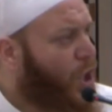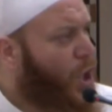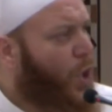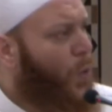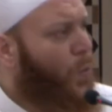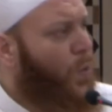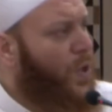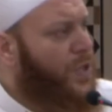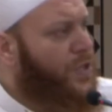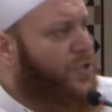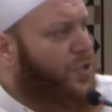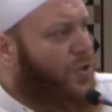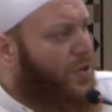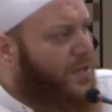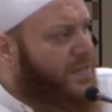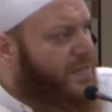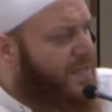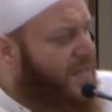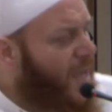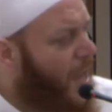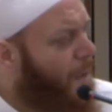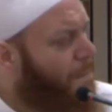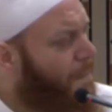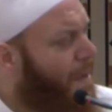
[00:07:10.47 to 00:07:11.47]
We talk
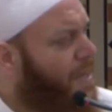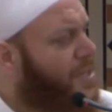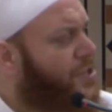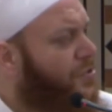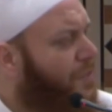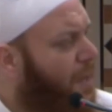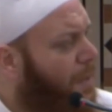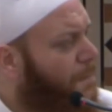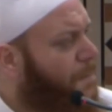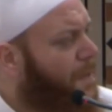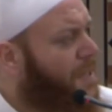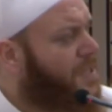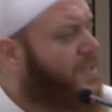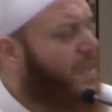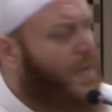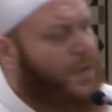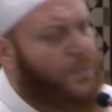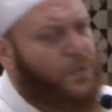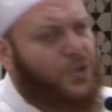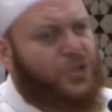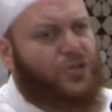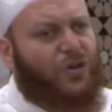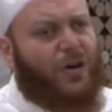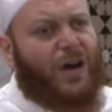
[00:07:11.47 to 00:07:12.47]
so much rubbish,
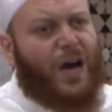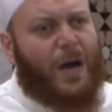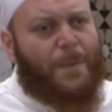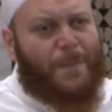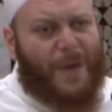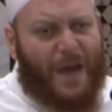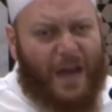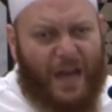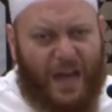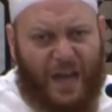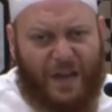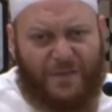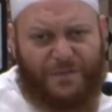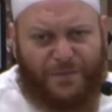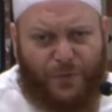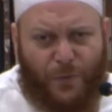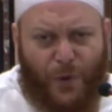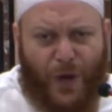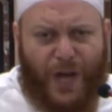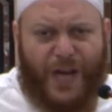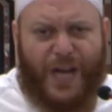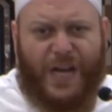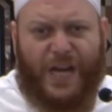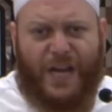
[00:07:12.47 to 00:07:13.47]
and we talk about
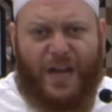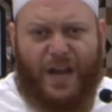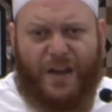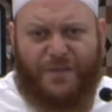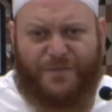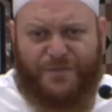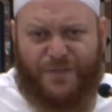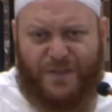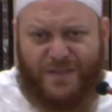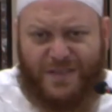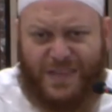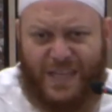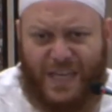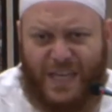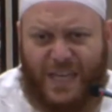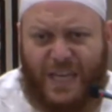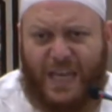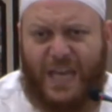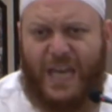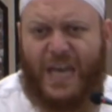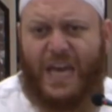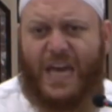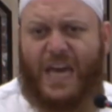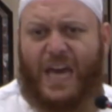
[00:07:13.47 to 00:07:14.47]
everyone and everything,